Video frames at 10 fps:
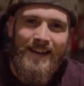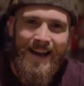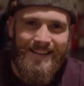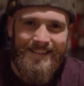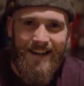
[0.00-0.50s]
He
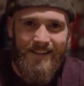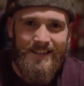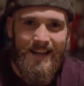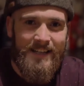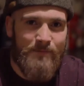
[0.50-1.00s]
heads
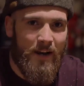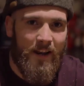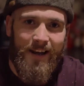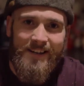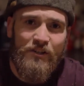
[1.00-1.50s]
downstairs
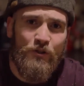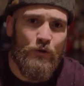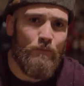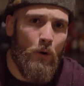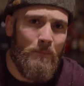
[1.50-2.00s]
smelling like he's
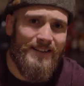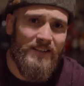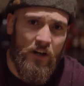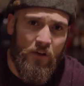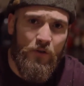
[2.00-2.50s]
used more men's
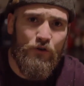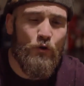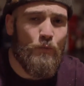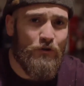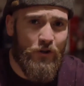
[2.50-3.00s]
cologne than
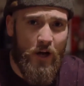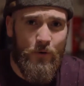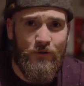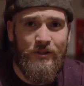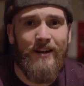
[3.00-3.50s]
Super
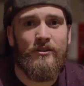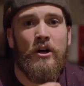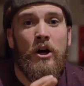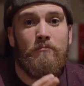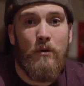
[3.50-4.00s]
Dragon. Shouts,
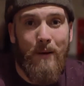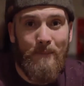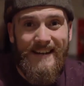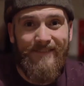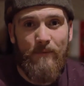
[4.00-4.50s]
Mum, I'm
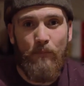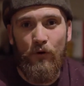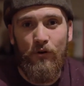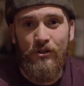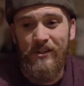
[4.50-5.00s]
leaving,
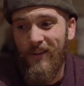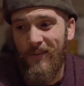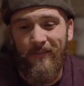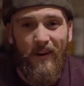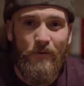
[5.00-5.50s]
but she's on
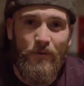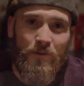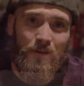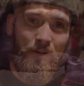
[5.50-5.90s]
the phone.